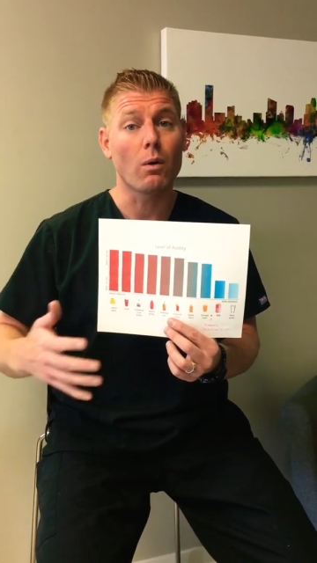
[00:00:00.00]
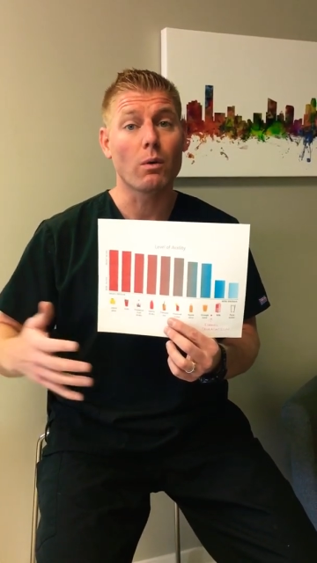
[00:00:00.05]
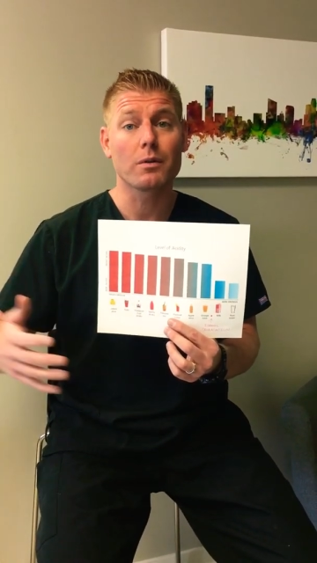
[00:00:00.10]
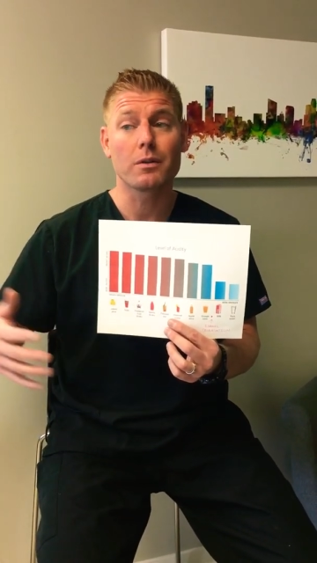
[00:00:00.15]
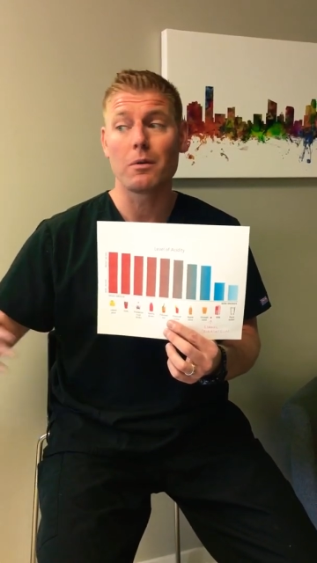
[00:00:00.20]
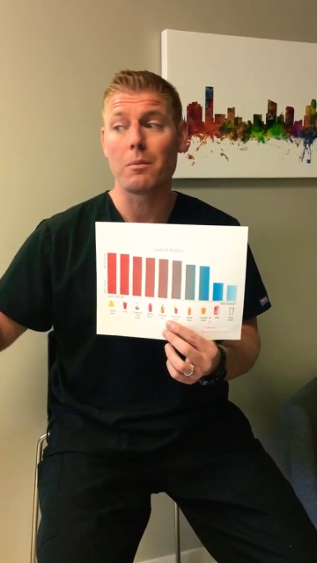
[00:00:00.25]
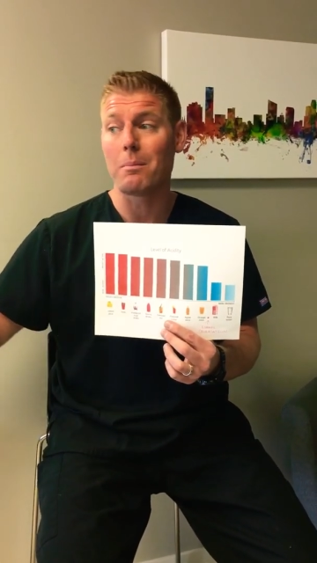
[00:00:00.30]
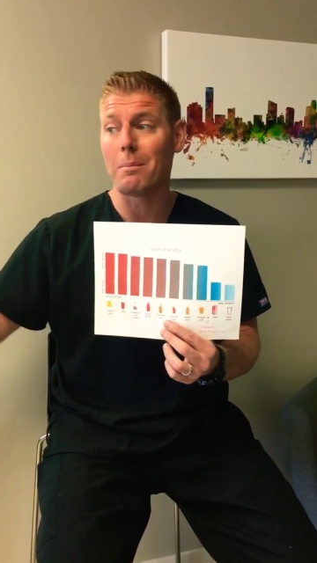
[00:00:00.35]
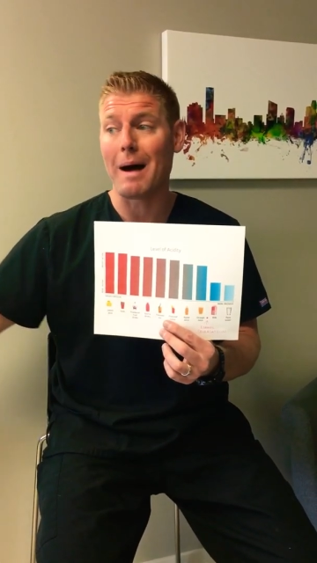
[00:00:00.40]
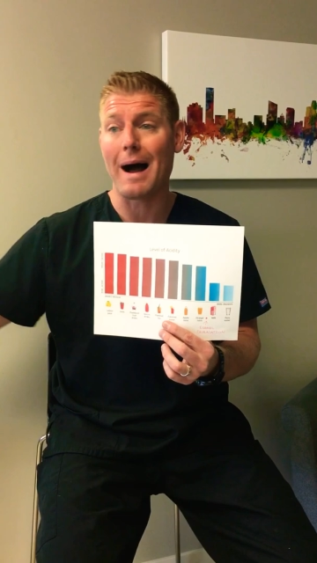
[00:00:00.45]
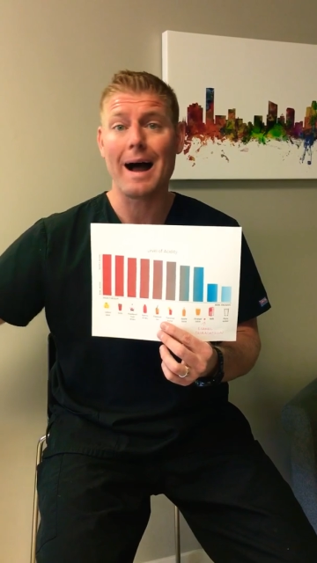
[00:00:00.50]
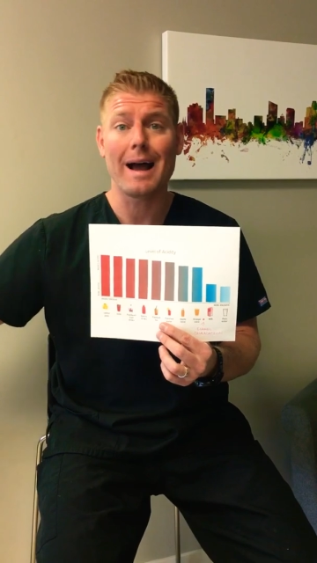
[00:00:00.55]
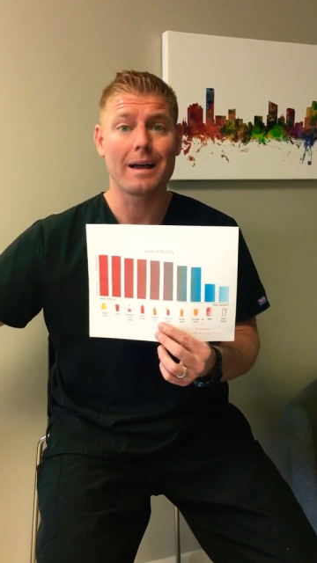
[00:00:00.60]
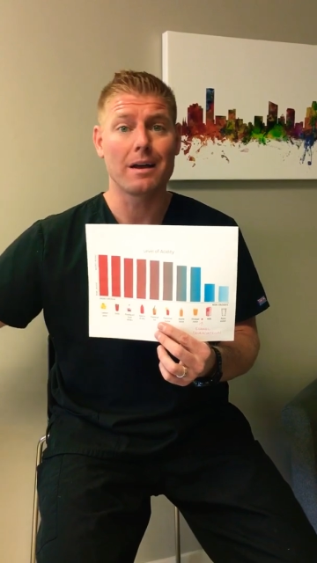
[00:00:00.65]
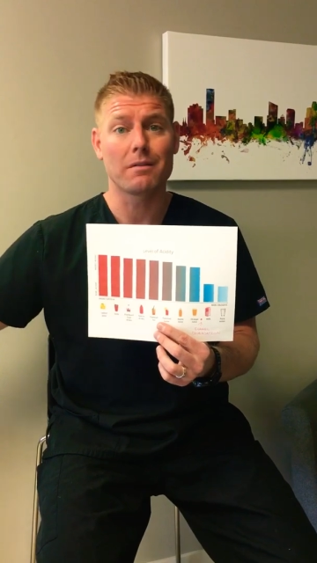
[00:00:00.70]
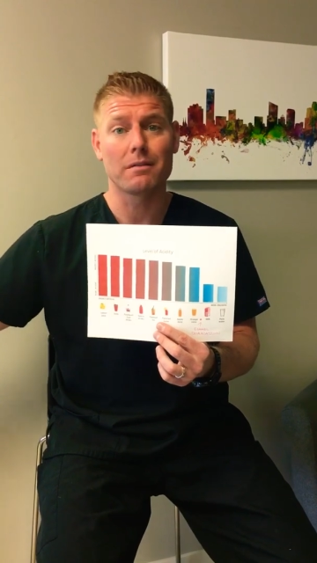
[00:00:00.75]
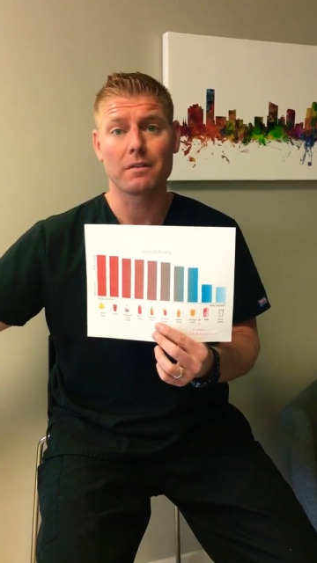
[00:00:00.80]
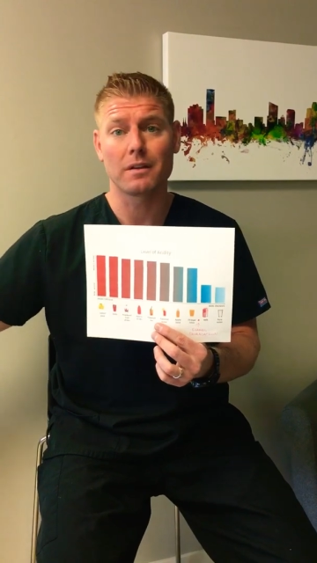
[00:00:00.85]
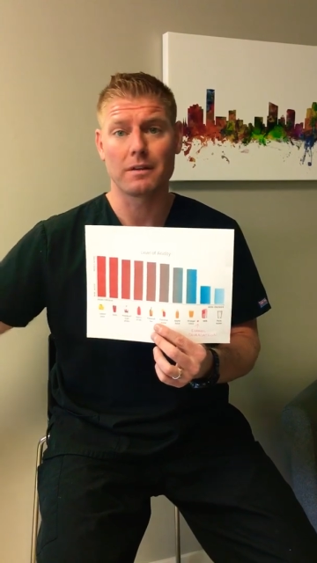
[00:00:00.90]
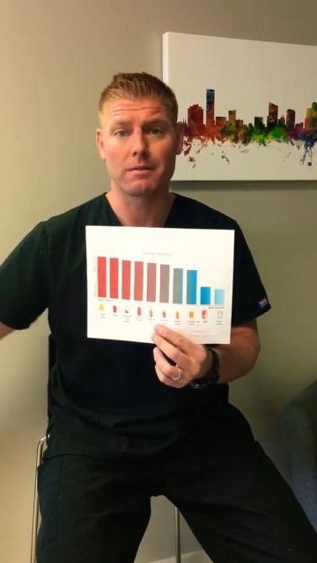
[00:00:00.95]
or they'll buy
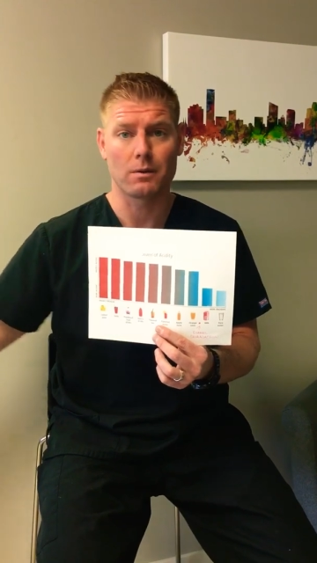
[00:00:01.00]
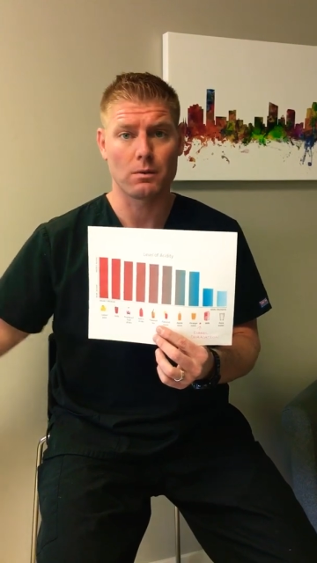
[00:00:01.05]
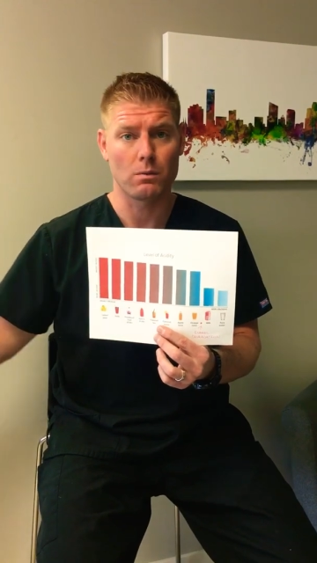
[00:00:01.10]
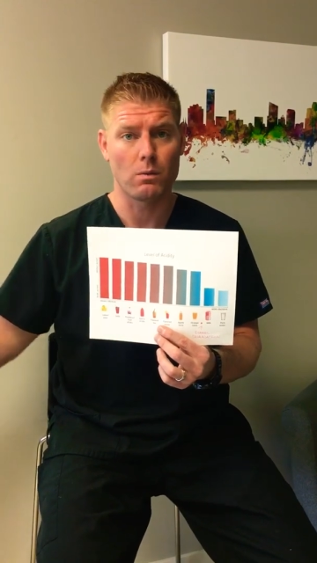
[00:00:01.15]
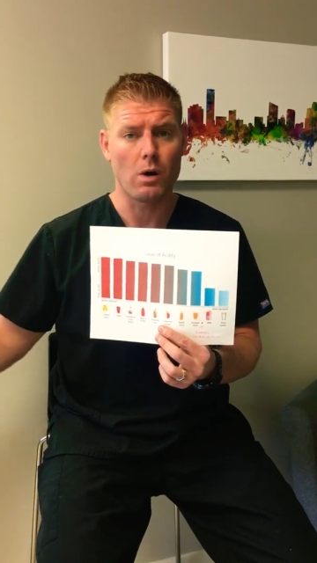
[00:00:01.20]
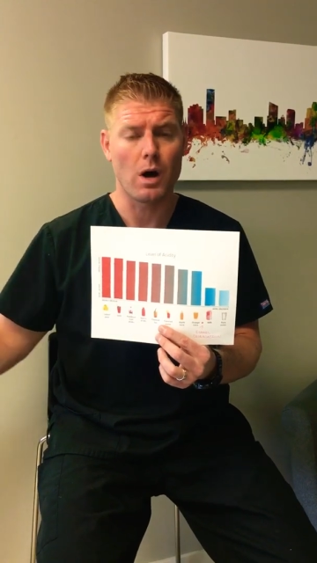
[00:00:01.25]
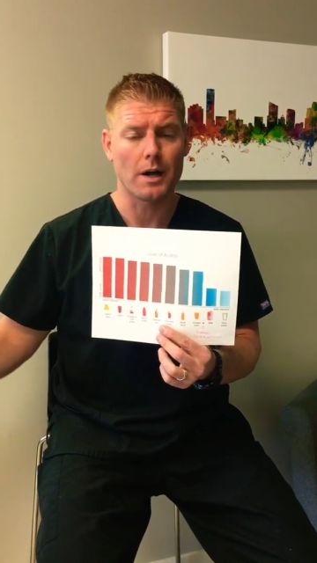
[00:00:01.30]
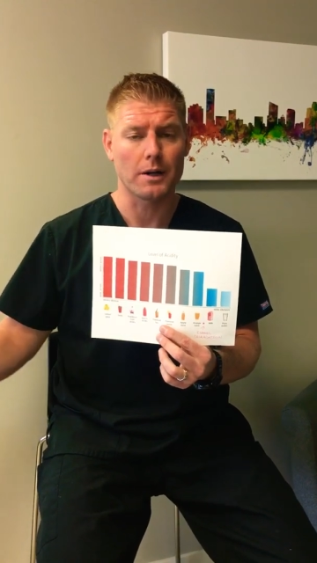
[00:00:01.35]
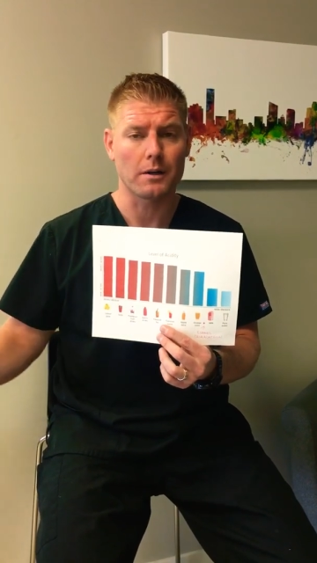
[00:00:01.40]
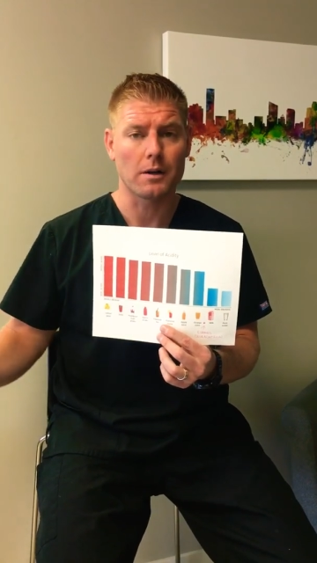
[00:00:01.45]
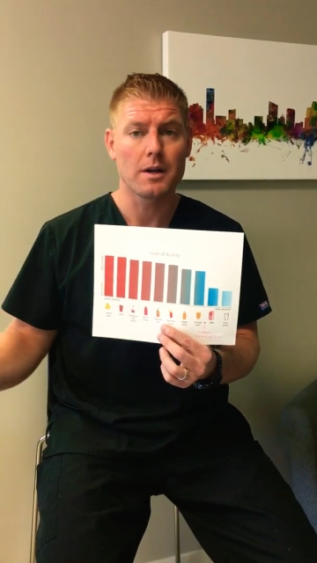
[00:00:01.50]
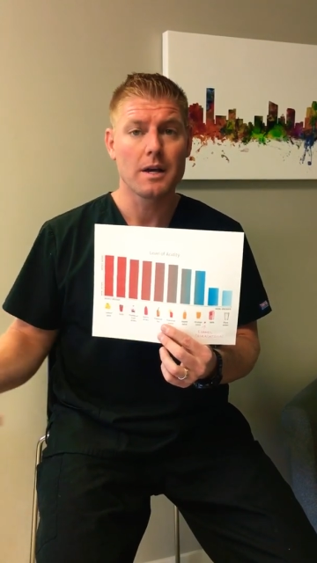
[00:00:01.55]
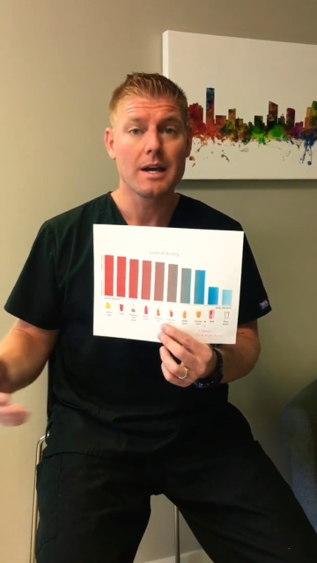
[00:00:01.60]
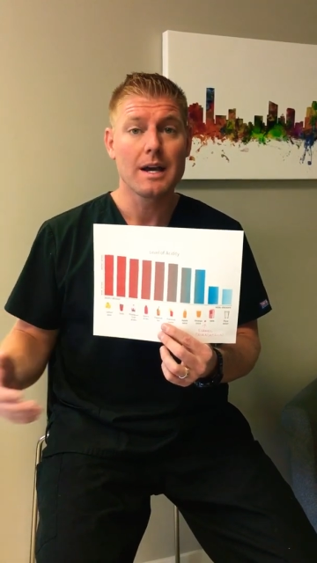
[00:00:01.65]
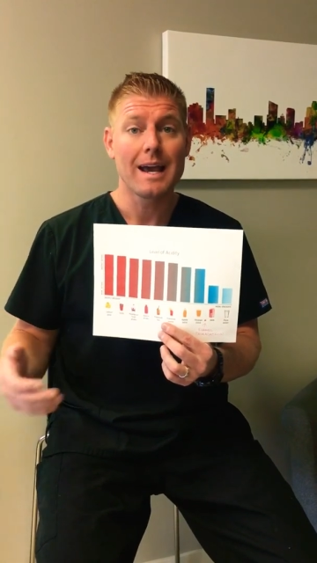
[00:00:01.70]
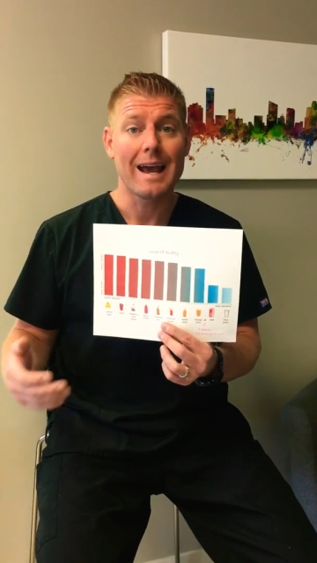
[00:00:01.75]
a flavored water,